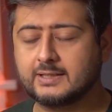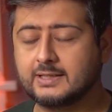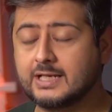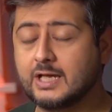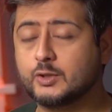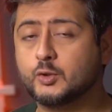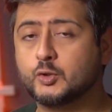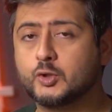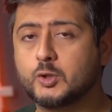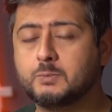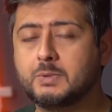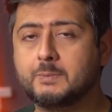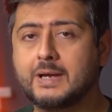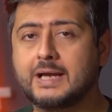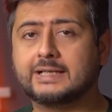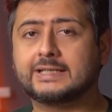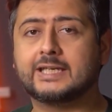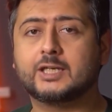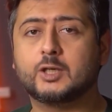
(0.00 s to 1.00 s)
Now you should be
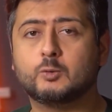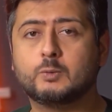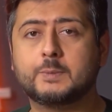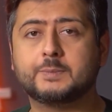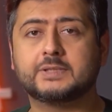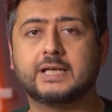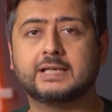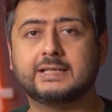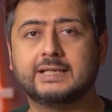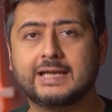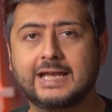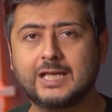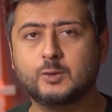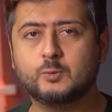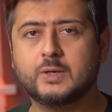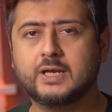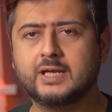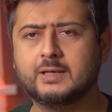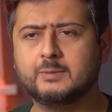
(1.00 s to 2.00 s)
backing your website
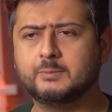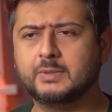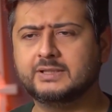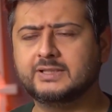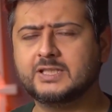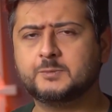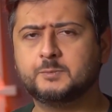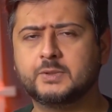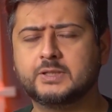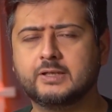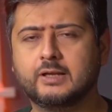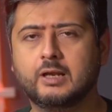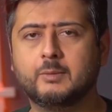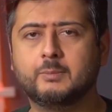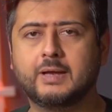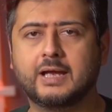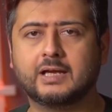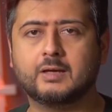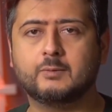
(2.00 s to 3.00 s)
anyway, but this particular
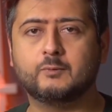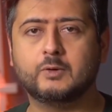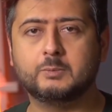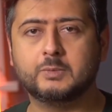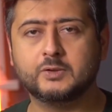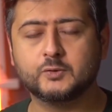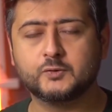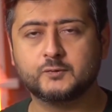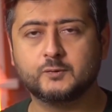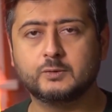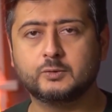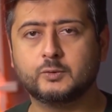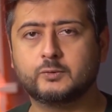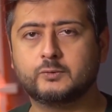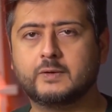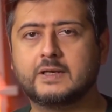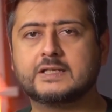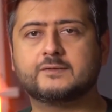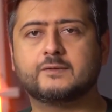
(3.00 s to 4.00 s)
backup will be useful to
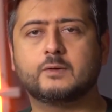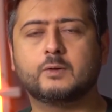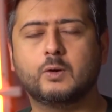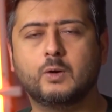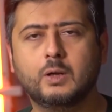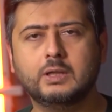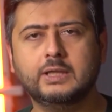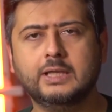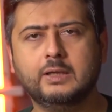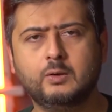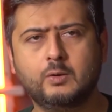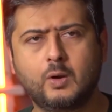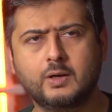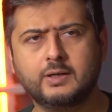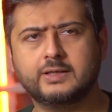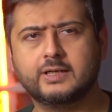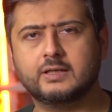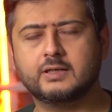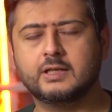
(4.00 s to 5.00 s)
transfer all the
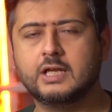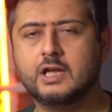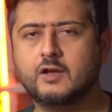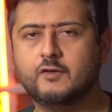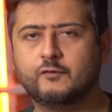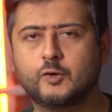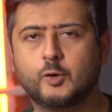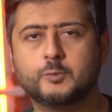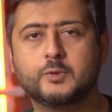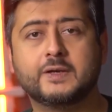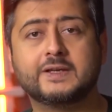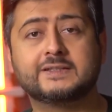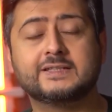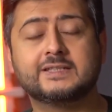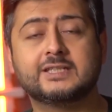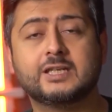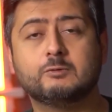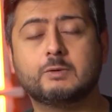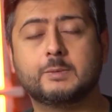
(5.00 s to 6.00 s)
content from your
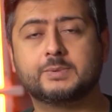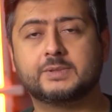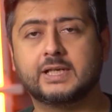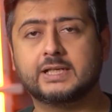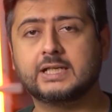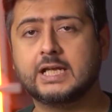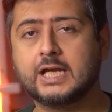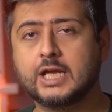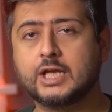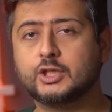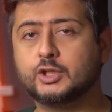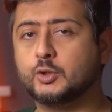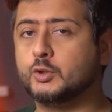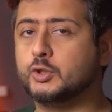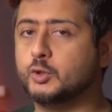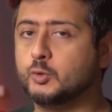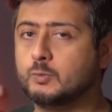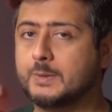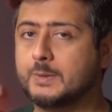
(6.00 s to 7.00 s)
existing website to your new